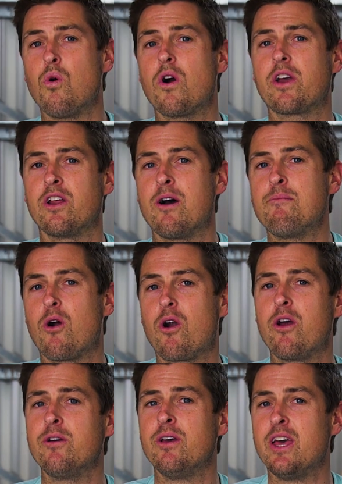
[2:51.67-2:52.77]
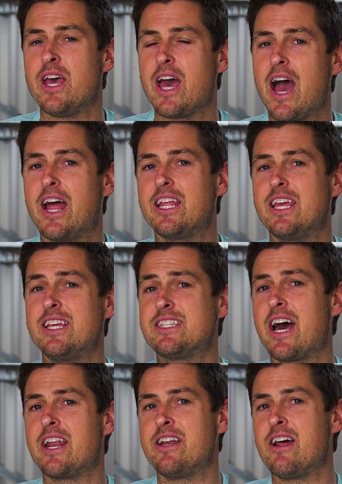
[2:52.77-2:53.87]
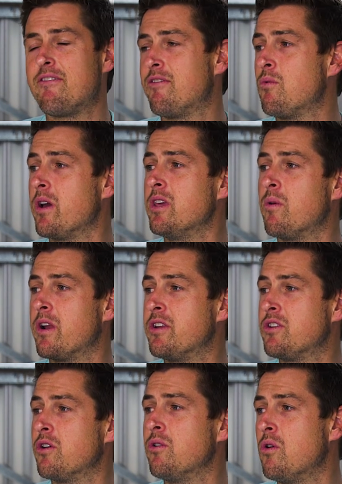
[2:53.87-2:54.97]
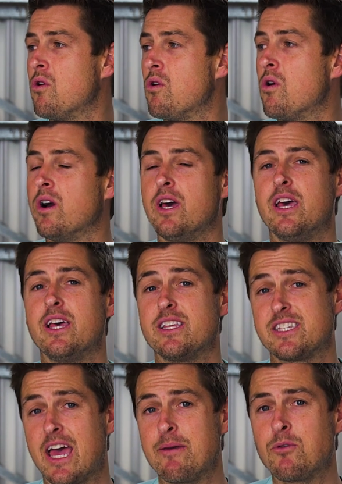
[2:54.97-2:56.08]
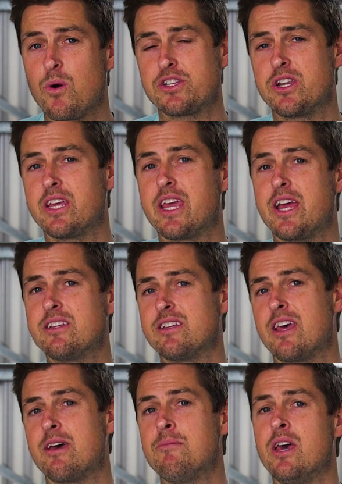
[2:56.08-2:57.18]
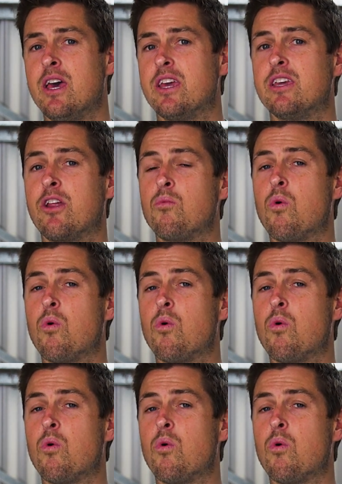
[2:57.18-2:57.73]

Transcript: What can I borrow? And is that enough for what you want to do? Or same question again to them, you know,